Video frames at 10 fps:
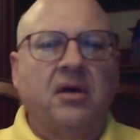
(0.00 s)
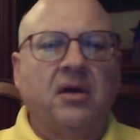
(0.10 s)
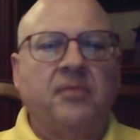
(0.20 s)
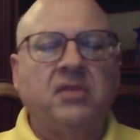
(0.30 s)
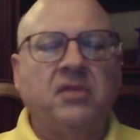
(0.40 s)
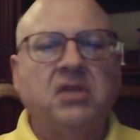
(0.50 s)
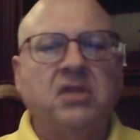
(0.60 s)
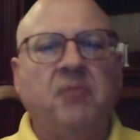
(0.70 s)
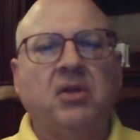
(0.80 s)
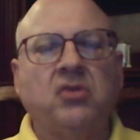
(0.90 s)
he's keeping
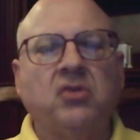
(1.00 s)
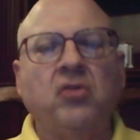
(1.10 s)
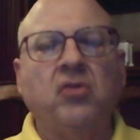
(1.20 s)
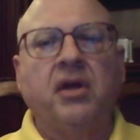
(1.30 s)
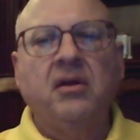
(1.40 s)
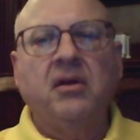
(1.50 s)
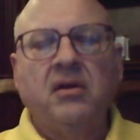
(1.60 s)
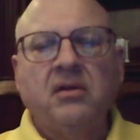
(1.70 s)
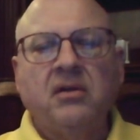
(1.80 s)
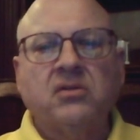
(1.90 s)
the tooling.
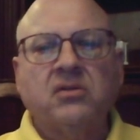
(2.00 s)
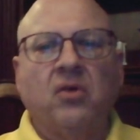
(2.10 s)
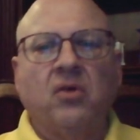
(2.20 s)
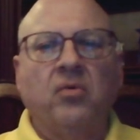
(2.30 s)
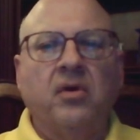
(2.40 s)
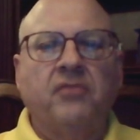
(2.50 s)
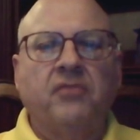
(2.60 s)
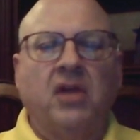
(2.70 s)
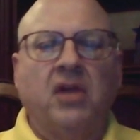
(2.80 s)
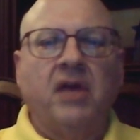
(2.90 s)
So if you
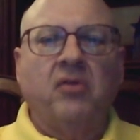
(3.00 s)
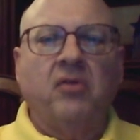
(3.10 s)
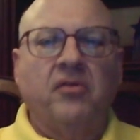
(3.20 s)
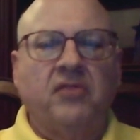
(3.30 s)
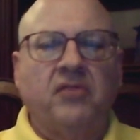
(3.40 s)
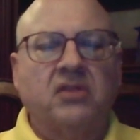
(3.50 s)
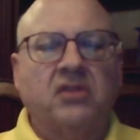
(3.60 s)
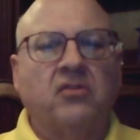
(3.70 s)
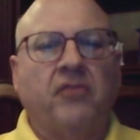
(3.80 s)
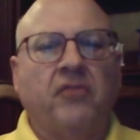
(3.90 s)
like what we've done so
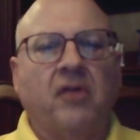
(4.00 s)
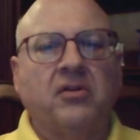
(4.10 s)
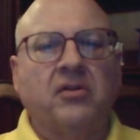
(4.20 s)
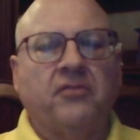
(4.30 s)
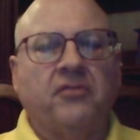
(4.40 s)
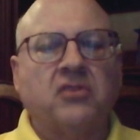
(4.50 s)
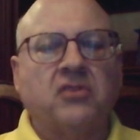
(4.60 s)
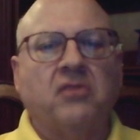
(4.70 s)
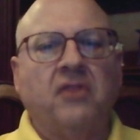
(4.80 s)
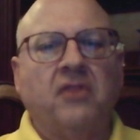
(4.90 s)
far with the first run
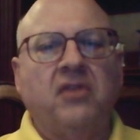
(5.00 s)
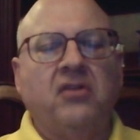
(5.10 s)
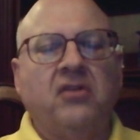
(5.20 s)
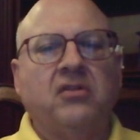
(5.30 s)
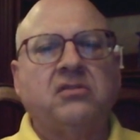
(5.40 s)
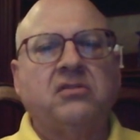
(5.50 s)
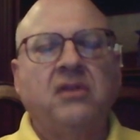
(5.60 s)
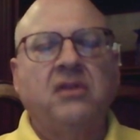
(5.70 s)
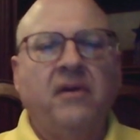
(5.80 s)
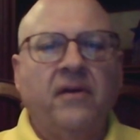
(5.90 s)
of
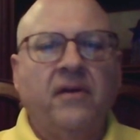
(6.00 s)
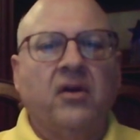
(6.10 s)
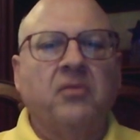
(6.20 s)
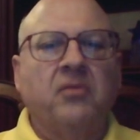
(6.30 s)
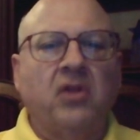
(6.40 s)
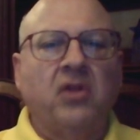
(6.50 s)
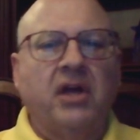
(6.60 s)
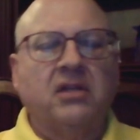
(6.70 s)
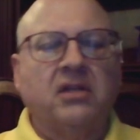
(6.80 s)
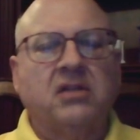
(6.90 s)
E-units, you'll like the
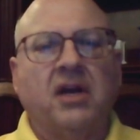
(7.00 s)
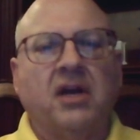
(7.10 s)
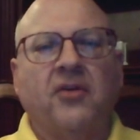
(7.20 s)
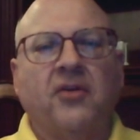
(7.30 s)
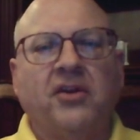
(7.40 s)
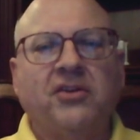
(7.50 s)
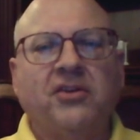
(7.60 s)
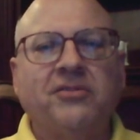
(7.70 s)
second run too.